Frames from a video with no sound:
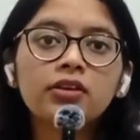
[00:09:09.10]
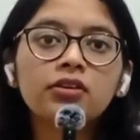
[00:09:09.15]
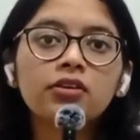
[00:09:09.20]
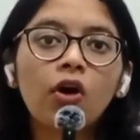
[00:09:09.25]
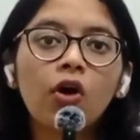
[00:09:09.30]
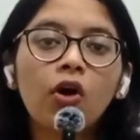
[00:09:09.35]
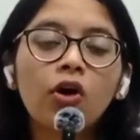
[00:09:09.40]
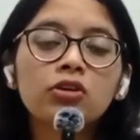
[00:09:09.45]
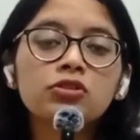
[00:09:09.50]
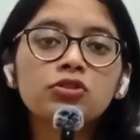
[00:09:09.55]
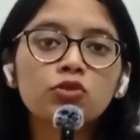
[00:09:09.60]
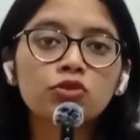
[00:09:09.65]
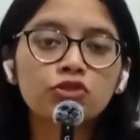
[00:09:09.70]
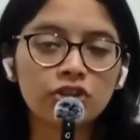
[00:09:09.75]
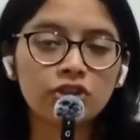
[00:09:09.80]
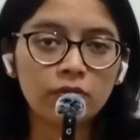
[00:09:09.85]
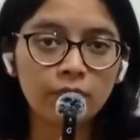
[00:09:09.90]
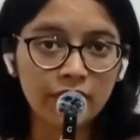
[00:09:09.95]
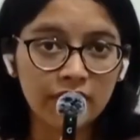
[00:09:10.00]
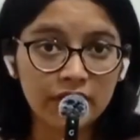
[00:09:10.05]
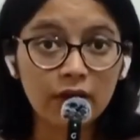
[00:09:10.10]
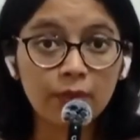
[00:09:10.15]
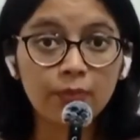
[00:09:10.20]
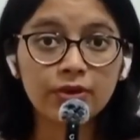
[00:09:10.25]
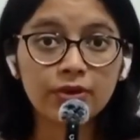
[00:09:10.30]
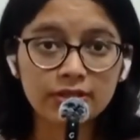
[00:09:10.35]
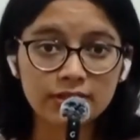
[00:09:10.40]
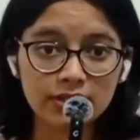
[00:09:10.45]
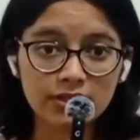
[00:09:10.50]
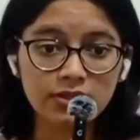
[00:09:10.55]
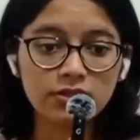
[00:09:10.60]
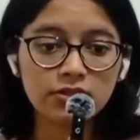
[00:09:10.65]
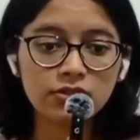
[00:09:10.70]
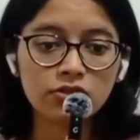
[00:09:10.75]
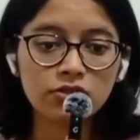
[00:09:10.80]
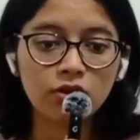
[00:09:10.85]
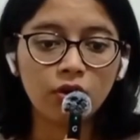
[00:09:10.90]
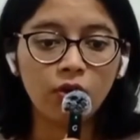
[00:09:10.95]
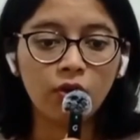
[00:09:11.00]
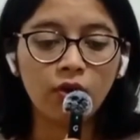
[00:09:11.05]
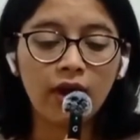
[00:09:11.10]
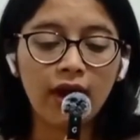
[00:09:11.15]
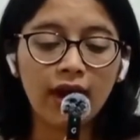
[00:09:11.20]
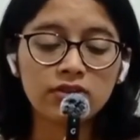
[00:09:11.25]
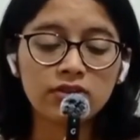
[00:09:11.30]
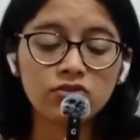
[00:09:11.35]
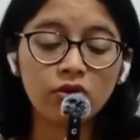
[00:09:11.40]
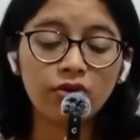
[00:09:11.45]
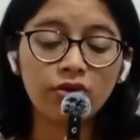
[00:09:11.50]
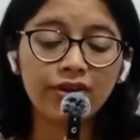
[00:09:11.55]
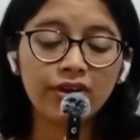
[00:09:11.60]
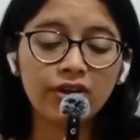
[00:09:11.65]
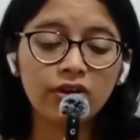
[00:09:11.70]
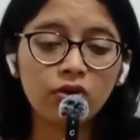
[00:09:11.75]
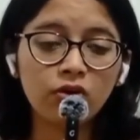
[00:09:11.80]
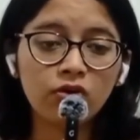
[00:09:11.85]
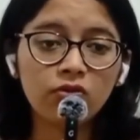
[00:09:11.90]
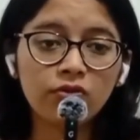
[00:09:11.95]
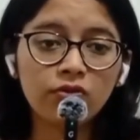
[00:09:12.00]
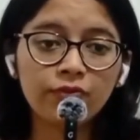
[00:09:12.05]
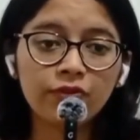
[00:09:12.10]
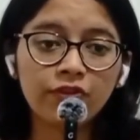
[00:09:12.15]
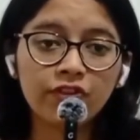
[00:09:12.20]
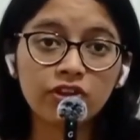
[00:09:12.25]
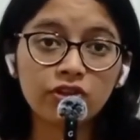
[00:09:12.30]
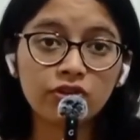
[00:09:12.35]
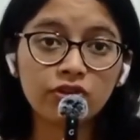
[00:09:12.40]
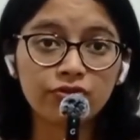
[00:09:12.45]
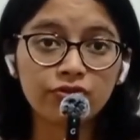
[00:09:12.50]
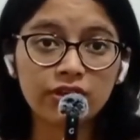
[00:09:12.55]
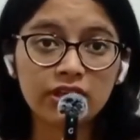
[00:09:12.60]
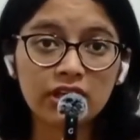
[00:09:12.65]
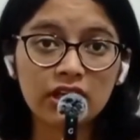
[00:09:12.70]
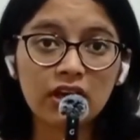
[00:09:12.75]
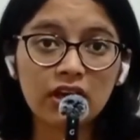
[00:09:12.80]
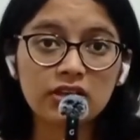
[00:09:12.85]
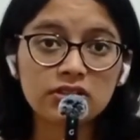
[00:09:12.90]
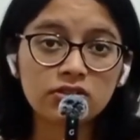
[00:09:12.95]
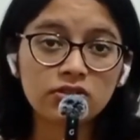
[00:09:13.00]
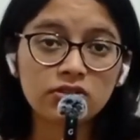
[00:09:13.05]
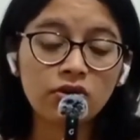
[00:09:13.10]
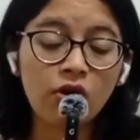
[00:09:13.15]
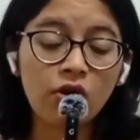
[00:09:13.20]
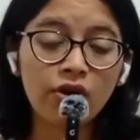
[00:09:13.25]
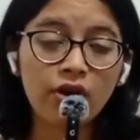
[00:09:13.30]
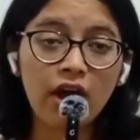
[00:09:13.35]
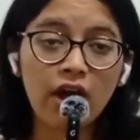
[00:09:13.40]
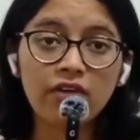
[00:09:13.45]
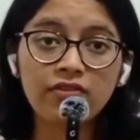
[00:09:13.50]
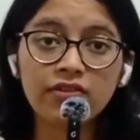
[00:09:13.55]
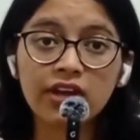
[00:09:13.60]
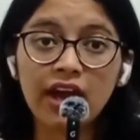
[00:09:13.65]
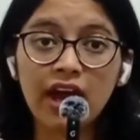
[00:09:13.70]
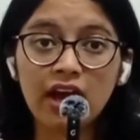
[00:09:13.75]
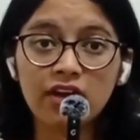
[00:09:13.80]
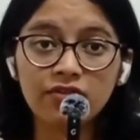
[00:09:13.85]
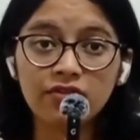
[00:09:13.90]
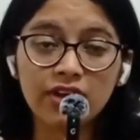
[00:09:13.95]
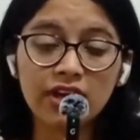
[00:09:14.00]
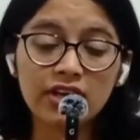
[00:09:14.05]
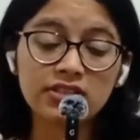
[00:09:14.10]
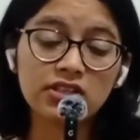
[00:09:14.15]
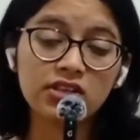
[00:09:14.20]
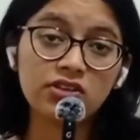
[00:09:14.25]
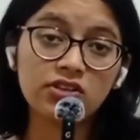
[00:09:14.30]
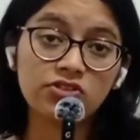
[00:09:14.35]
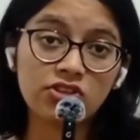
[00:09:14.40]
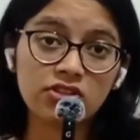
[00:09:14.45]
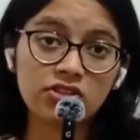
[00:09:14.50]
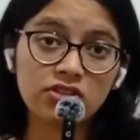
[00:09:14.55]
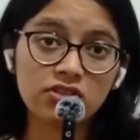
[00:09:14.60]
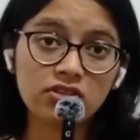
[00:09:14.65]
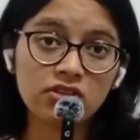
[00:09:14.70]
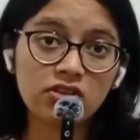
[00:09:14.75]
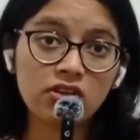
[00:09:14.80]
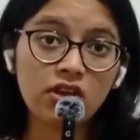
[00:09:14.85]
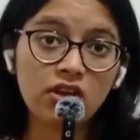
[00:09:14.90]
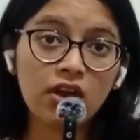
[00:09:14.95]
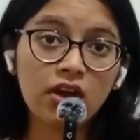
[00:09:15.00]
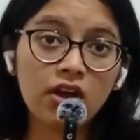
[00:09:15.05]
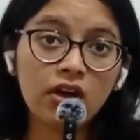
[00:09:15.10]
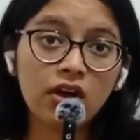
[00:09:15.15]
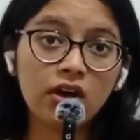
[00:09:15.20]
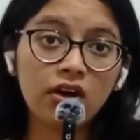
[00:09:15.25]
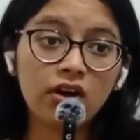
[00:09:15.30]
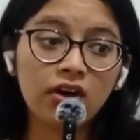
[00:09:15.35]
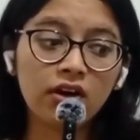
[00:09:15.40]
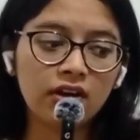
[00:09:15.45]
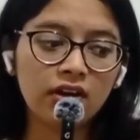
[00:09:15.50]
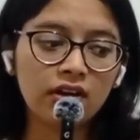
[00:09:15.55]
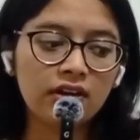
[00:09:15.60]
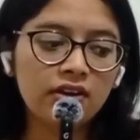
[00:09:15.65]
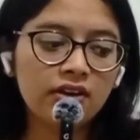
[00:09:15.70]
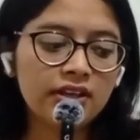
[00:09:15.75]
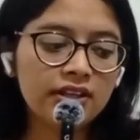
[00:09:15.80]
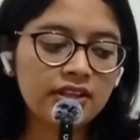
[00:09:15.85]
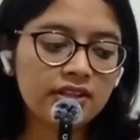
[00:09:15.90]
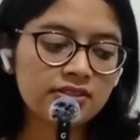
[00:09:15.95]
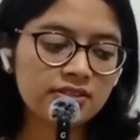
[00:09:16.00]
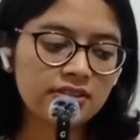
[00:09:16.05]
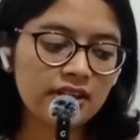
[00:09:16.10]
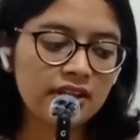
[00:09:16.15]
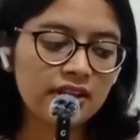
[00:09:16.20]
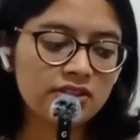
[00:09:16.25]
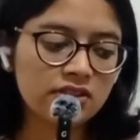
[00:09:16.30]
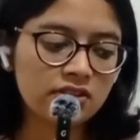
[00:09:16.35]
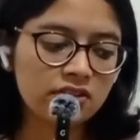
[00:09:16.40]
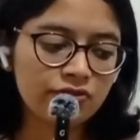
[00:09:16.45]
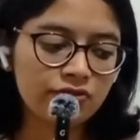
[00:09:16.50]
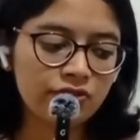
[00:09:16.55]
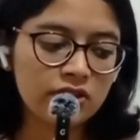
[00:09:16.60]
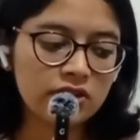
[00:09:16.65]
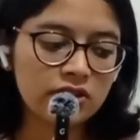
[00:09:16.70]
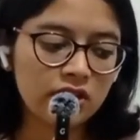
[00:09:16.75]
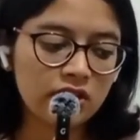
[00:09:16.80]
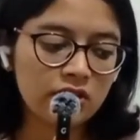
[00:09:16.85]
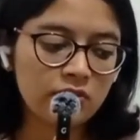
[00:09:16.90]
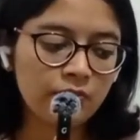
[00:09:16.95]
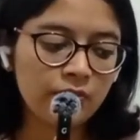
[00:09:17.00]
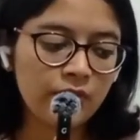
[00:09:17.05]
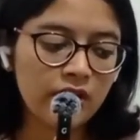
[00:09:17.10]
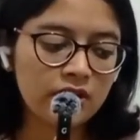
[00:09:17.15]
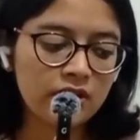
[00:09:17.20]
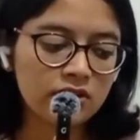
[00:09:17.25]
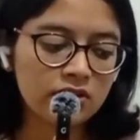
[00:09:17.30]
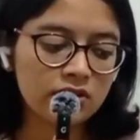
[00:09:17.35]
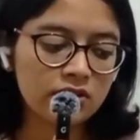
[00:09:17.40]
your social media presence. So as you already know, whether you're a freelancer or you're having an advertising agency, learning a skill is a different thing, but